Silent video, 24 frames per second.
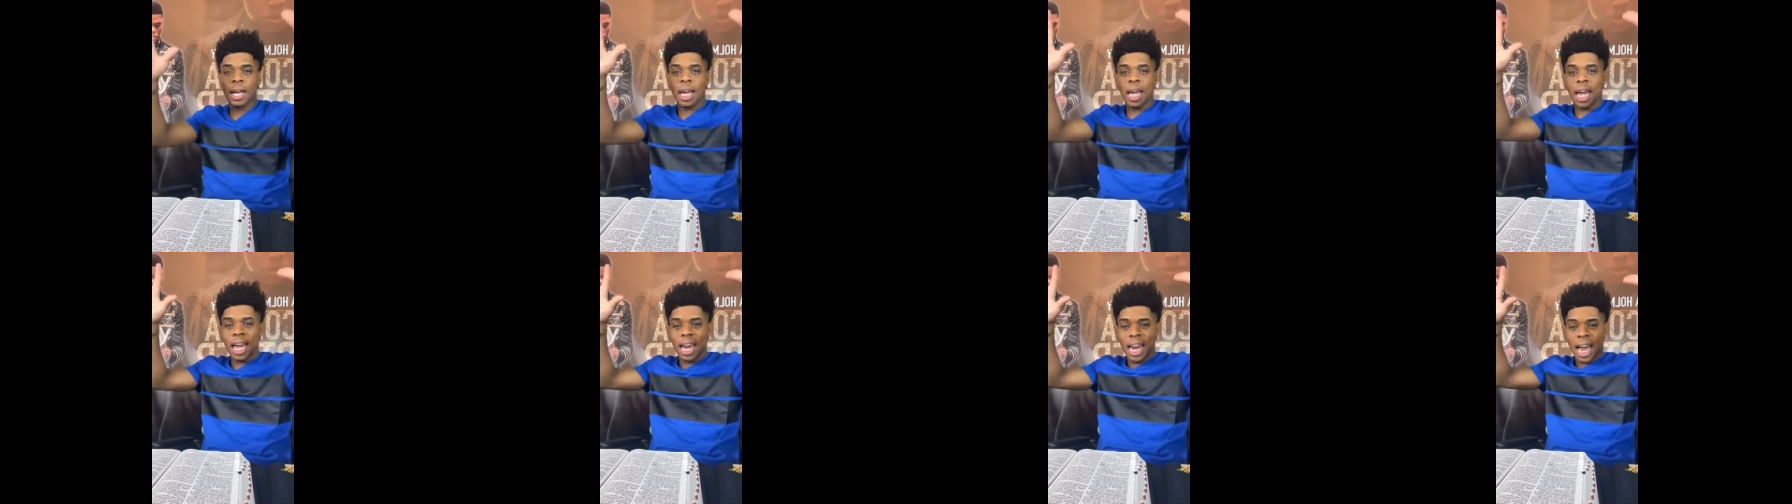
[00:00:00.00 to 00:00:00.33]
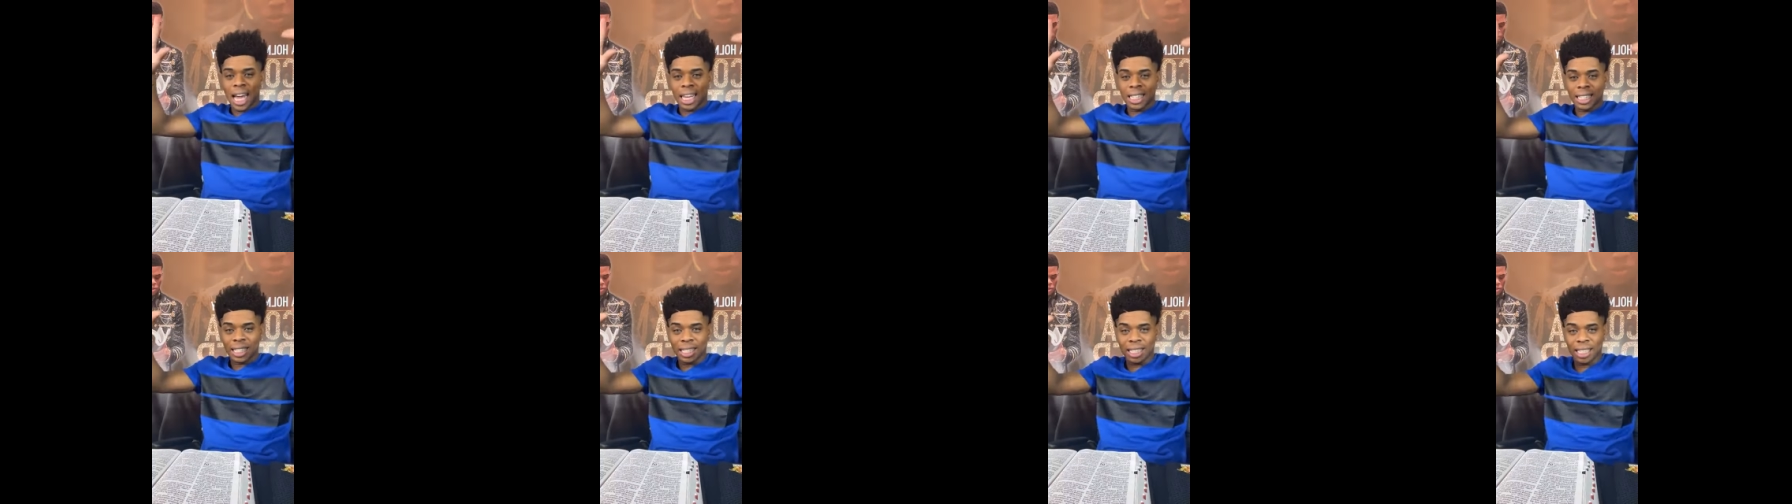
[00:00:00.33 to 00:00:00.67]
and
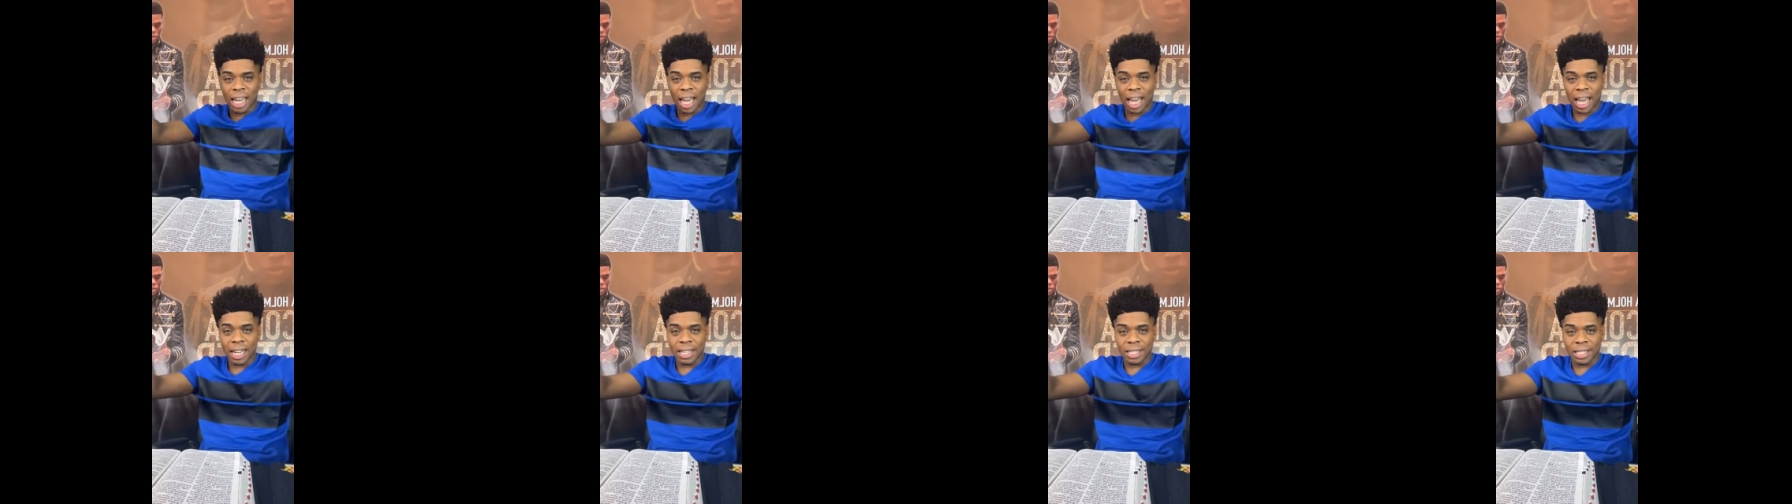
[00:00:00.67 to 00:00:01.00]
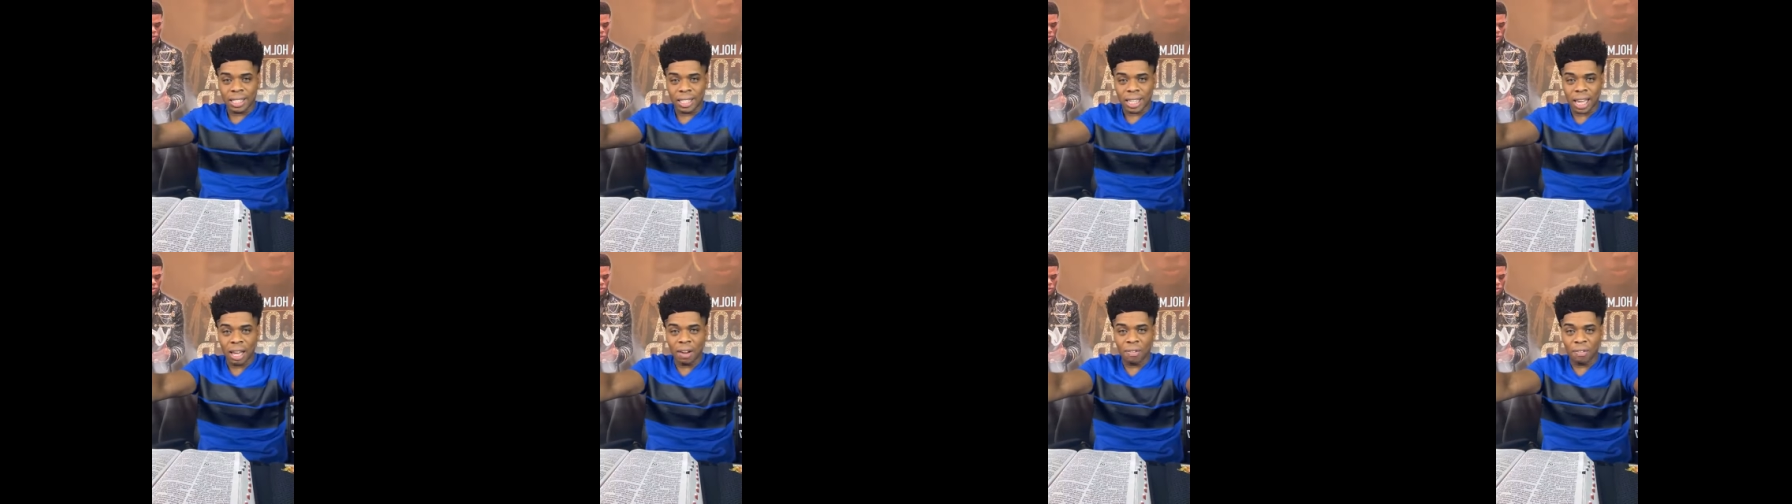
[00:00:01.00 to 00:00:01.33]
I stayed
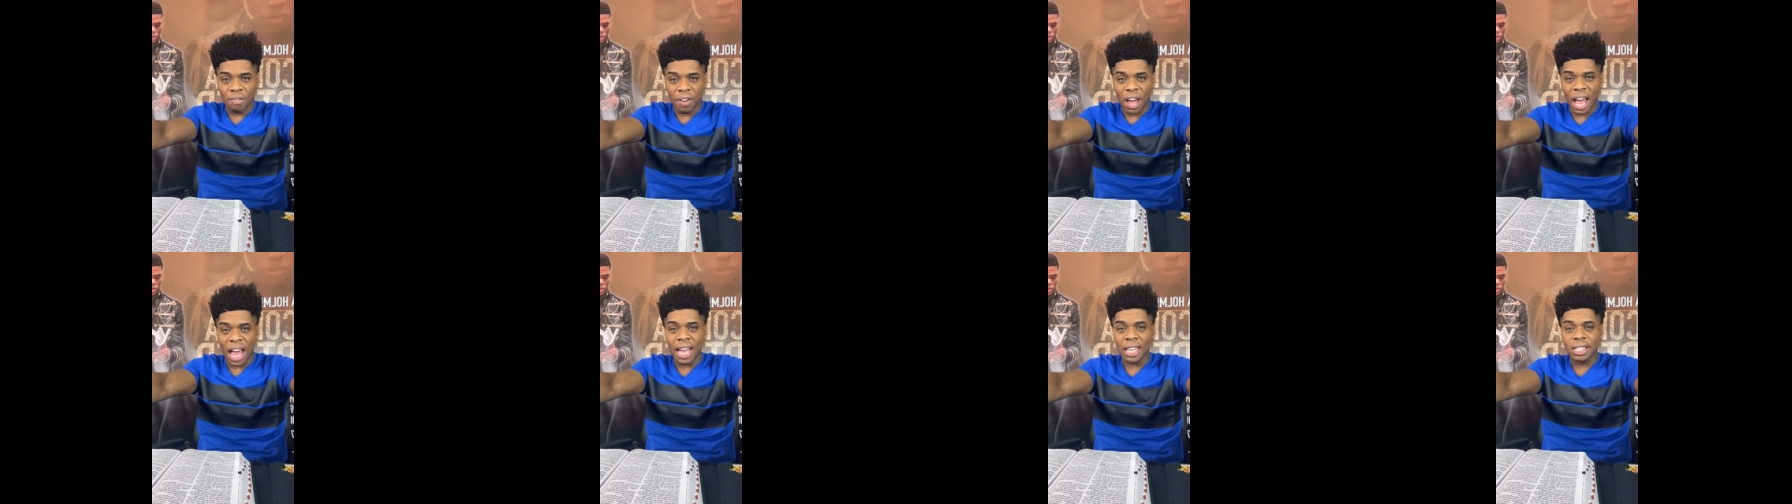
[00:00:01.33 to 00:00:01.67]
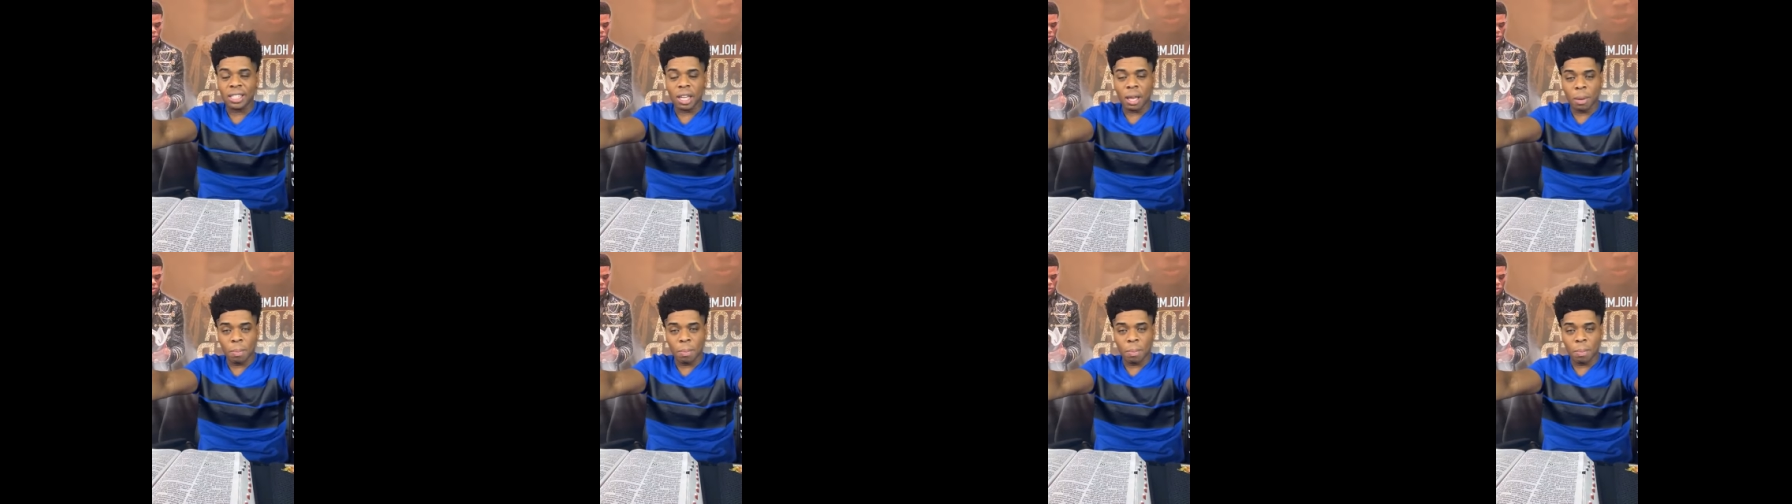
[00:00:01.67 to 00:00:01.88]
steadfast,